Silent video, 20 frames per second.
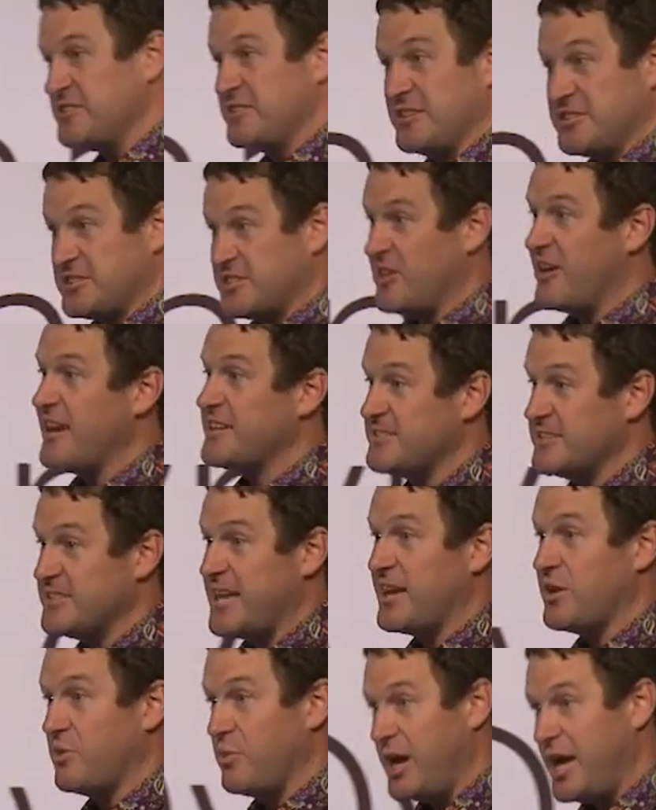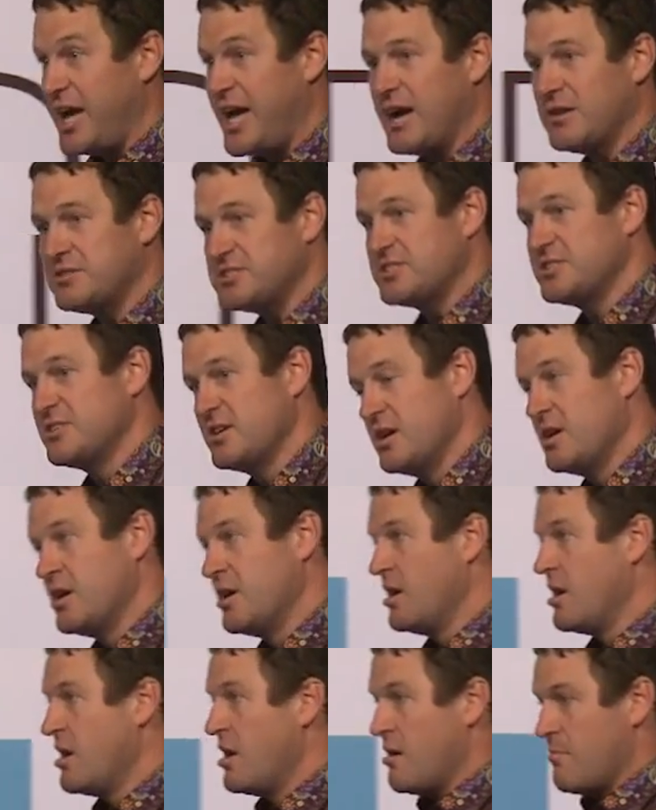size the data warehouse
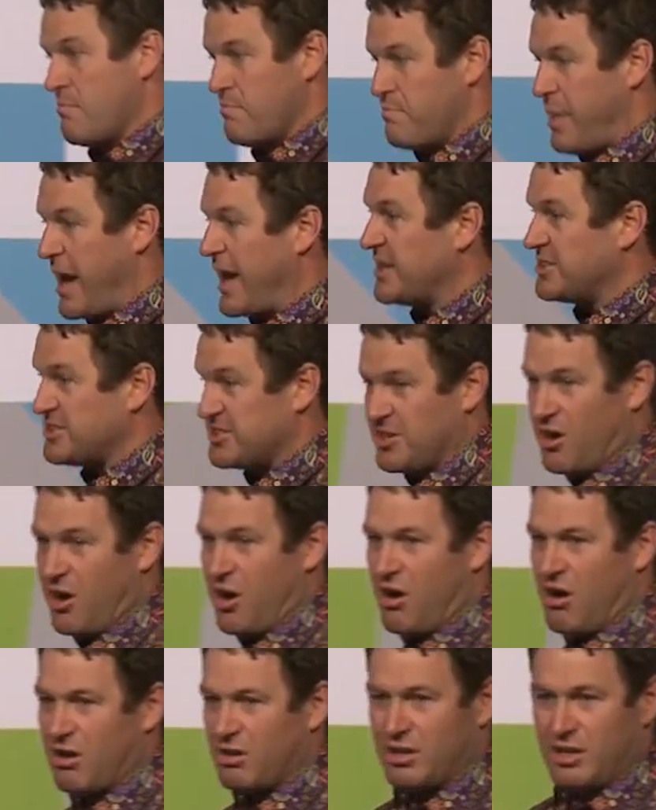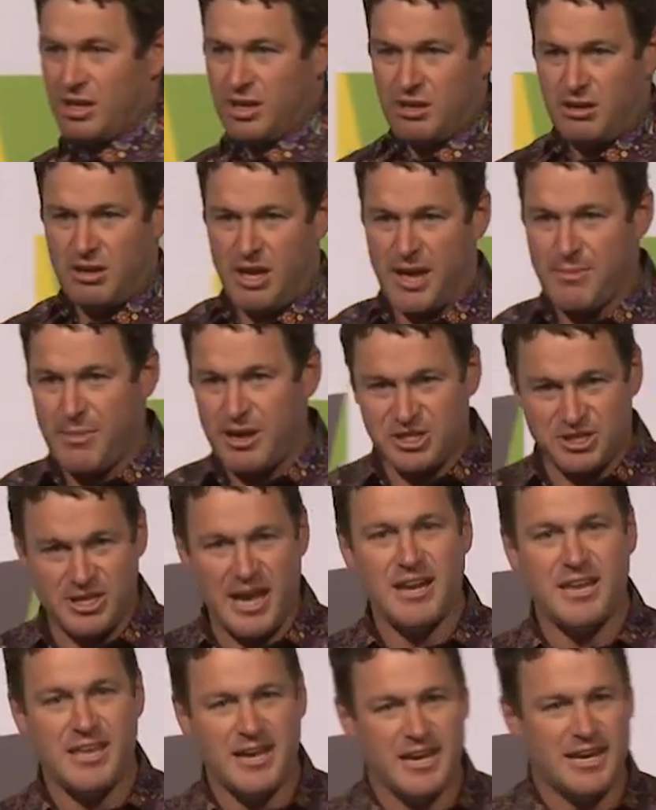based on how much data
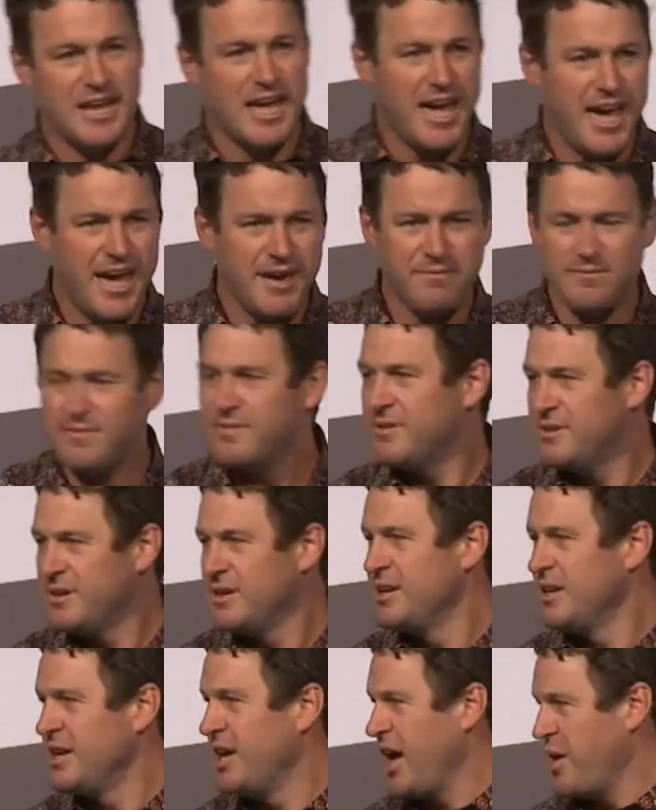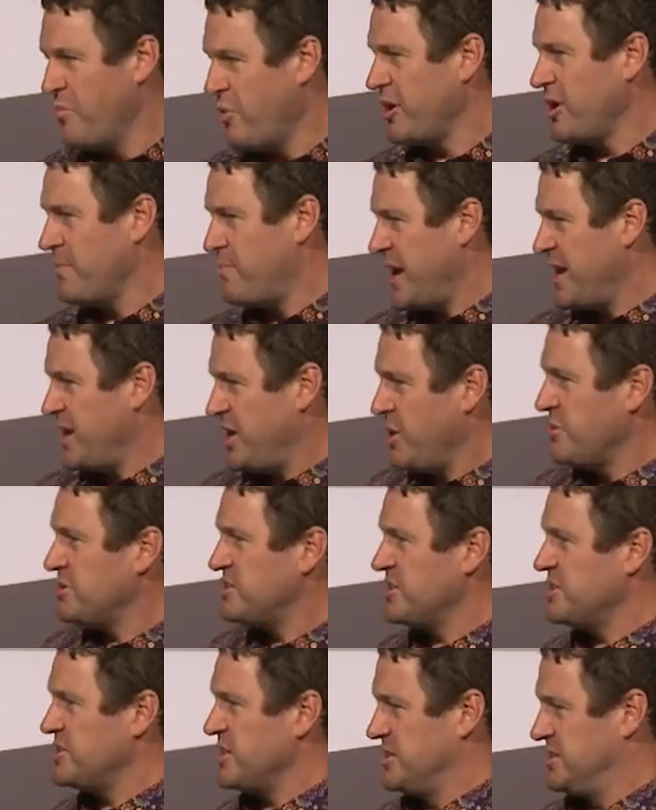you're going to have and what your peak
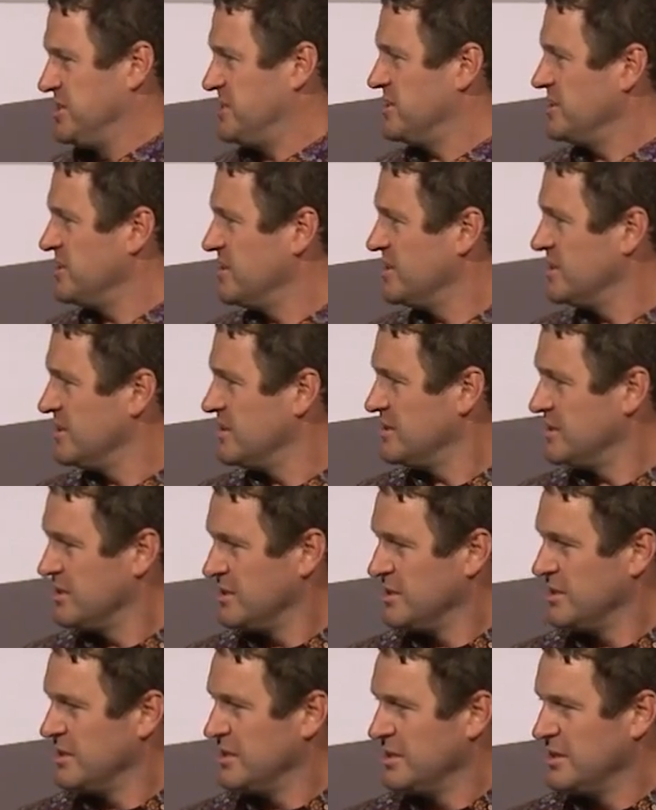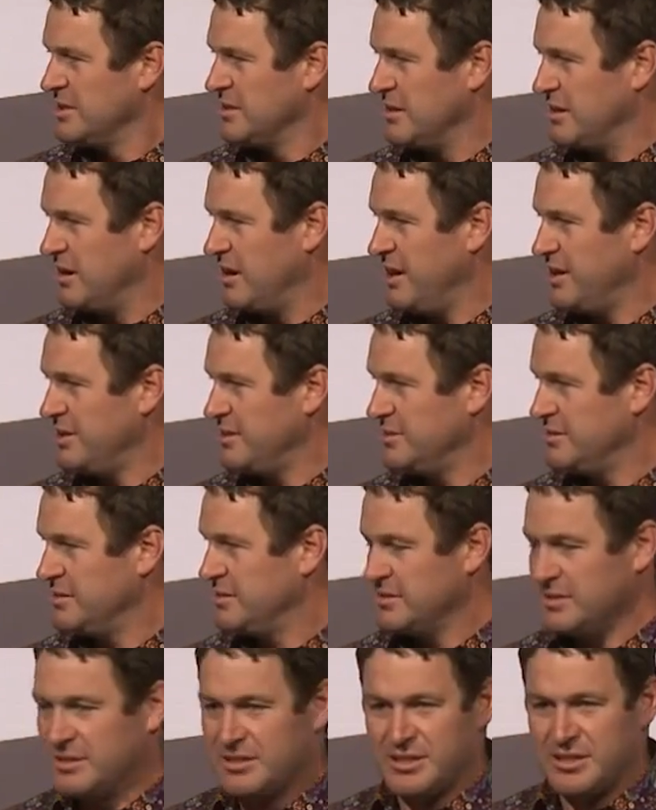usage is. All right?
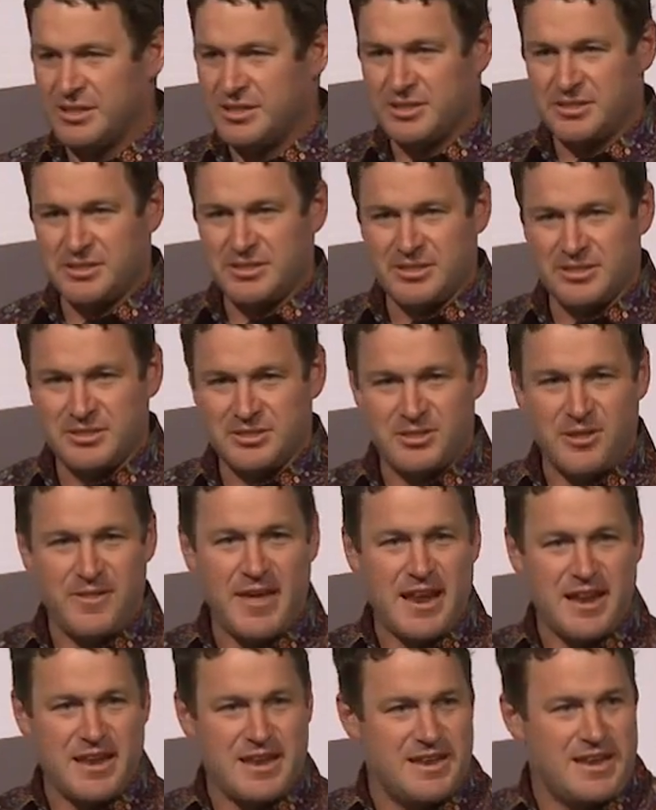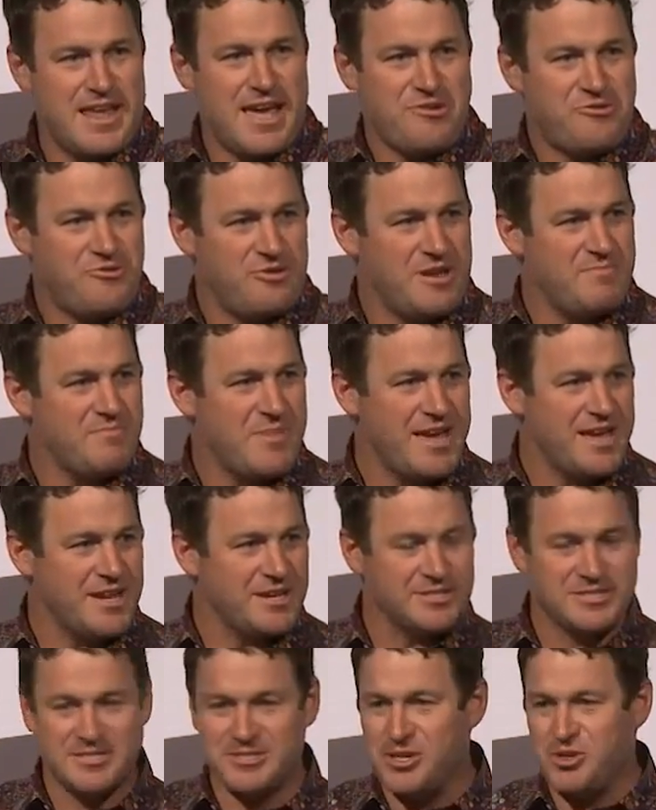So that naturally
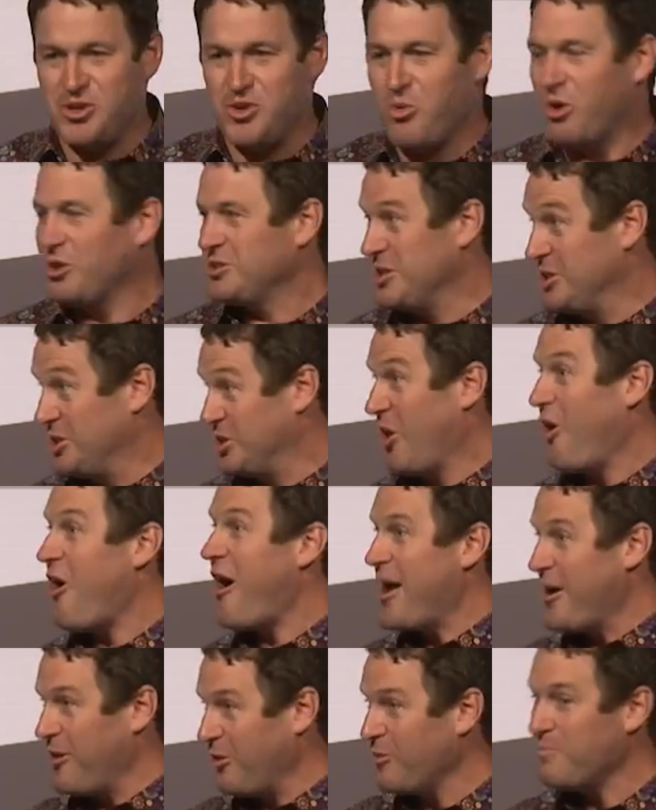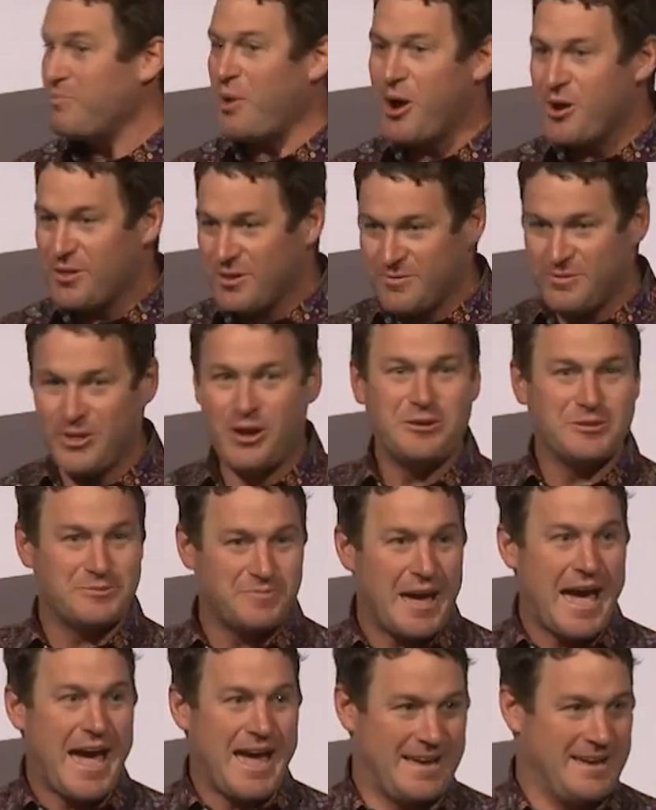means that you want to dial both of those
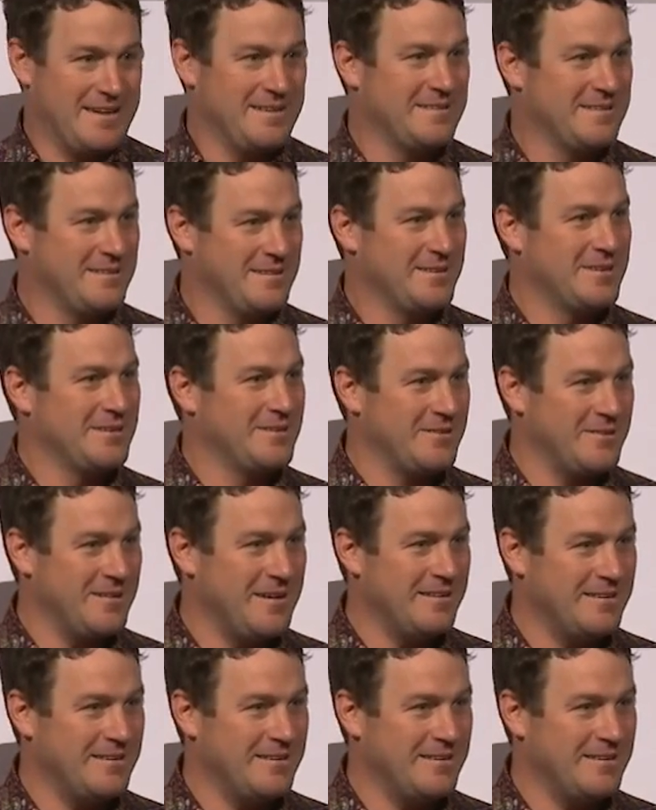back. All right?